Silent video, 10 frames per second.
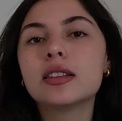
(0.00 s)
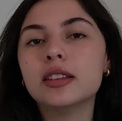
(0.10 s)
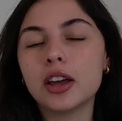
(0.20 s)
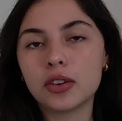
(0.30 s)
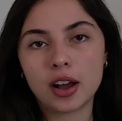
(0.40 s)

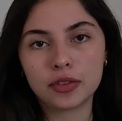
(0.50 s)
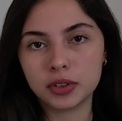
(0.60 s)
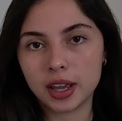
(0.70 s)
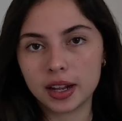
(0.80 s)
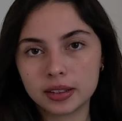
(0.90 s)
they don't have to
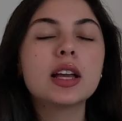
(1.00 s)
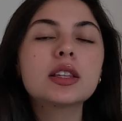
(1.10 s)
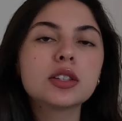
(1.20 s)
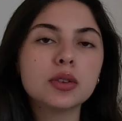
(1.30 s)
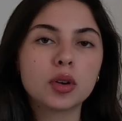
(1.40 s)
get it.
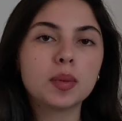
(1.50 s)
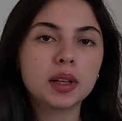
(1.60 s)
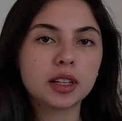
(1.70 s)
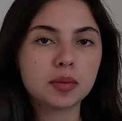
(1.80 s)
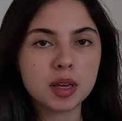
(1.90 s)
It's
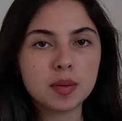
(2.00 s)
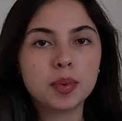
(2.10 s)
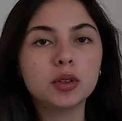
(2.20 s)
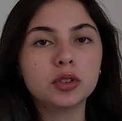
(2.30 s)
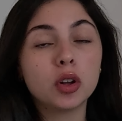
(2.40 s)
normal that
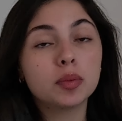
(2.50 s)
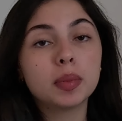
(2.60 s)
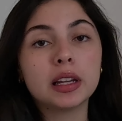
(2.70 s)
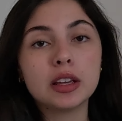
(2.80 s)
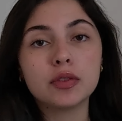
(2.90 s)
people don't
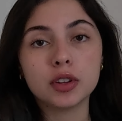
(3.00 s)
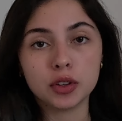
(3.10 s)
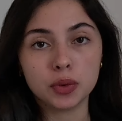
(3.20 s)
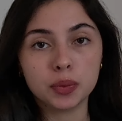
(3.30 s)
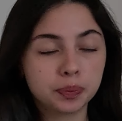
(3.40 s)
believe in
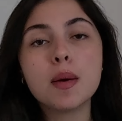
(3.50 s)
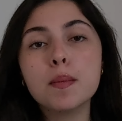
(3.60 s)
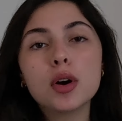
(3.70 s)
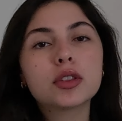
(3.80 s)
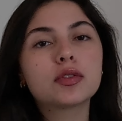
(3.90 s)
you.
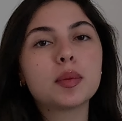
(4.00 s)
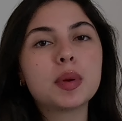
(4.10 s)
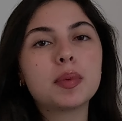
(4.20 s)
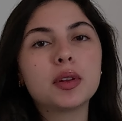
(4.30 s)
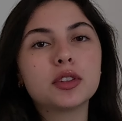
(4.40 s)
Most of the
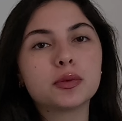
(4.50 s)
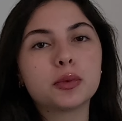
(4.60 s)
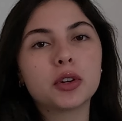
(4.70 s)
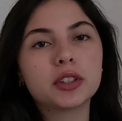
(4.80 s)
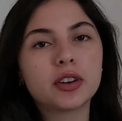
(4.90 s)
people in
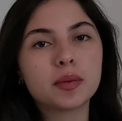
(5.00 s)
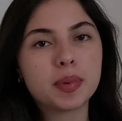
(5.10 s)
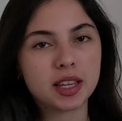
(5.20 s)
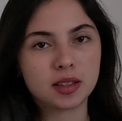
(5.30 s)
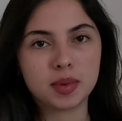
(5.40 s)
world, they're
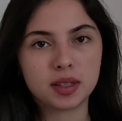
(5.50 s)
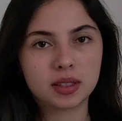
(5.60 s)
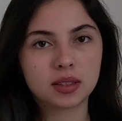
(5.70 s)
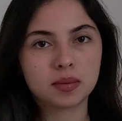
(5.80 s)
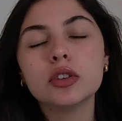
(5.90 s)

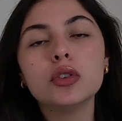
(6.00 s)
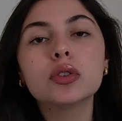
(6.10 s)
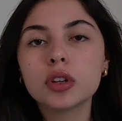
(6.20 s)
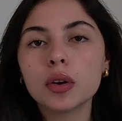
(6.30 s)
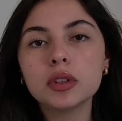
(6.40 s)
pessimists.
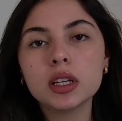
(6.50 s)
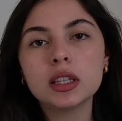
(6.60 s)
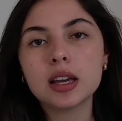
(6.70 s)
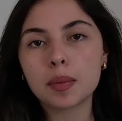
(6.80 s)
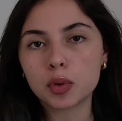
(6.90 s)
You don't need
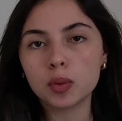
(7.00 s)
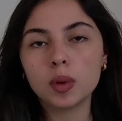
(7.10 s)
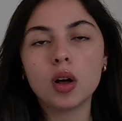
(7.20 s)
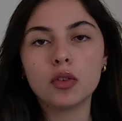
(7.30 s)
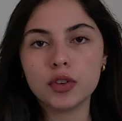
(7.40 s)
the
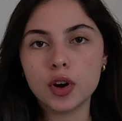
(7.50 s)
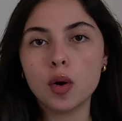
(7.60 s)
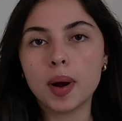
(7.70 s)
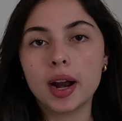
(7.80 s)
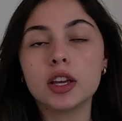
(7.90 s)
approval of
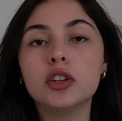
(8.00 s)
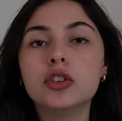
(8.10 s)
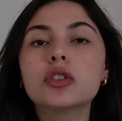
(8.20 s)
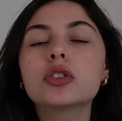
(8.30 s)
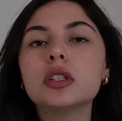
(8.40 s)
nobody.
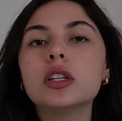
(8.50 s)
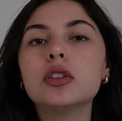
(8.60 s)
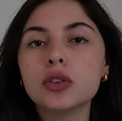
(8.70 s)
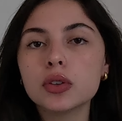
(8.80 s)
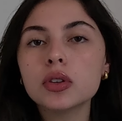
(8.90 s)
You just need
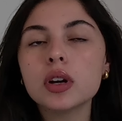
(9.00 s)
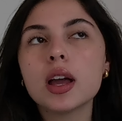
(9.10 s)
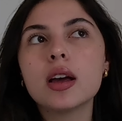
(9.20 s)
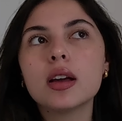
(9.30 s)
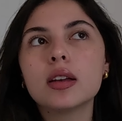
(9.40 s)
you
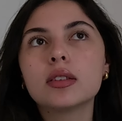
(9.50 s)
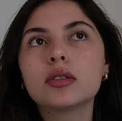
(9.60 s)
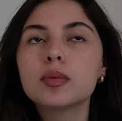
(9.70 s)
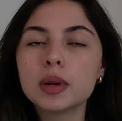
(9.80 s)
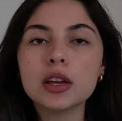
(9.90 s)

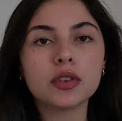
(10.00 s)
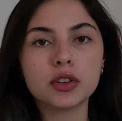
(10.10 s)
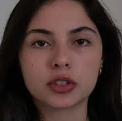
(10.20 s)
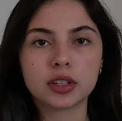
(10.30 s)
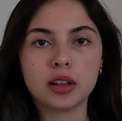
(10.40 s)
to believe in
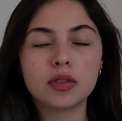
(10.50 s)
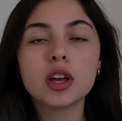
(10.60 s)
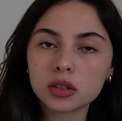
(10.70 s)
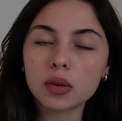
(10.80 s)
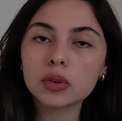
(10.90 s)
yourself.
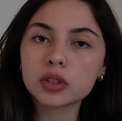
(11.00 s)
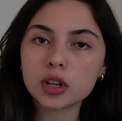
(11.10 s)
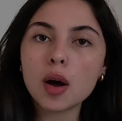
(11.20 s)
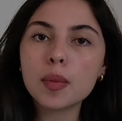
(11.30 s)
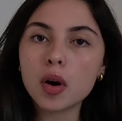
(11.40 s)
So
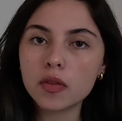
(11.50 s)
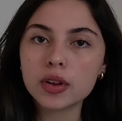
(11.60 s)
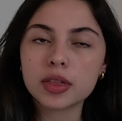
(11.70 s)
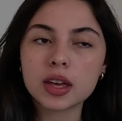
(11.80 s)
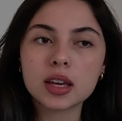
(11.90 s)
stop
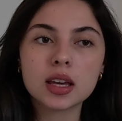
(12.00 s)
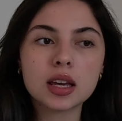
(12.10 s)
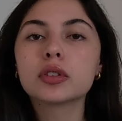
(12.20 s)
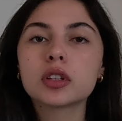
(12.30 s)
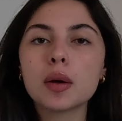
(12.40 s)

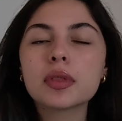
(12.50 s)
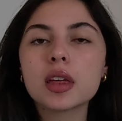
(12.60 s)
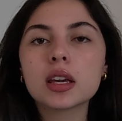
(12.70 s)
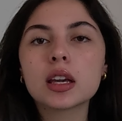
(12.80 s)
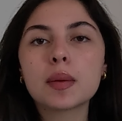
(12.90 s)
overthinking, stop
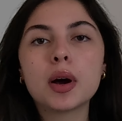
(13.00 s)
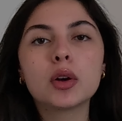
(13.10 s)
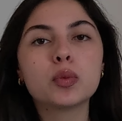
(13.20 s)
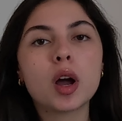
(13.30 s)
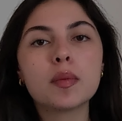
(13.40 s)
thinking
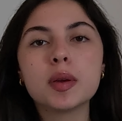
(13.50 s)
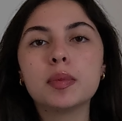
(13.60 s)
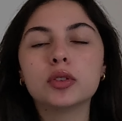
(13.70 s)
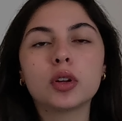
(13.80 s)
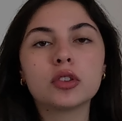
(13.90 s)
about why
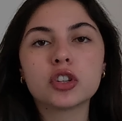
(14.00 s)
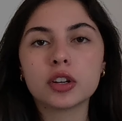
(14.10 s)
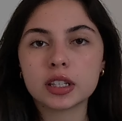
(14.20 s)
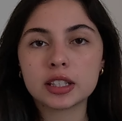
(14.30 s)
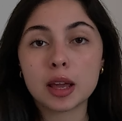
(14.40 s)
people don't share
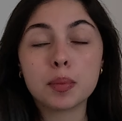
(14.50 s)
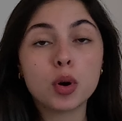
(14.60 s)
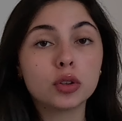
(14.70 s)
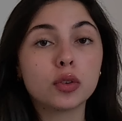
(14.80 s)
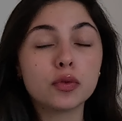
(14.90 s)
the same
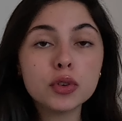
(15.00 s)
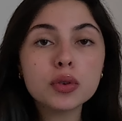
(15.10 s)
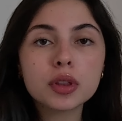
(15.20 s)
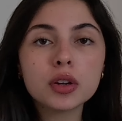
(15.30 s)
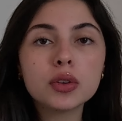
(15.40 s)
point of
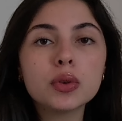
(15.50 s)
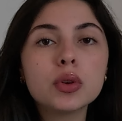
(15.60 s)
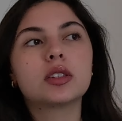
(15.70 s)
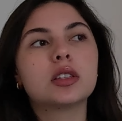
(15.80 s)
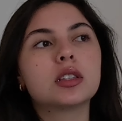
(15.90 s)
view than you.
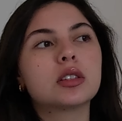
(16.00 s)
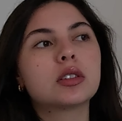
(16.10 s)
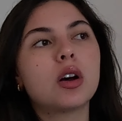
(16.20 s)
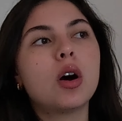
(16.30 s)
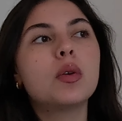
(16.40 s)
This is
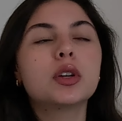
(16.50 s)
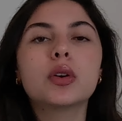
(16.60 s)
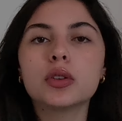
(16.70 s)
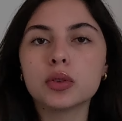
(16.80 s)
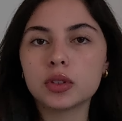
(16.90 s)
only
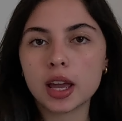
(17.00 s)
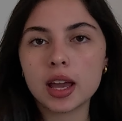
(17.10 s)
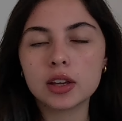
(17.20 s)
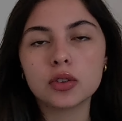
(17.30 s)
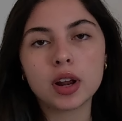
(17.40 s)
going to
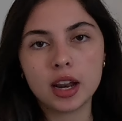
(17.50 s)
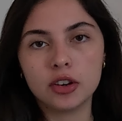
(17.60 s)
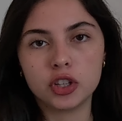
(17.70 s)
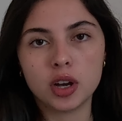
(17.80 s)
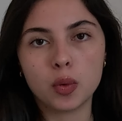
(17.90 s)
take your
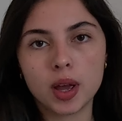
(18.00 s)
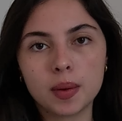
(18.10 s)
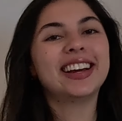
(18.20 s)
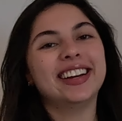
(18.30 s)
energy away.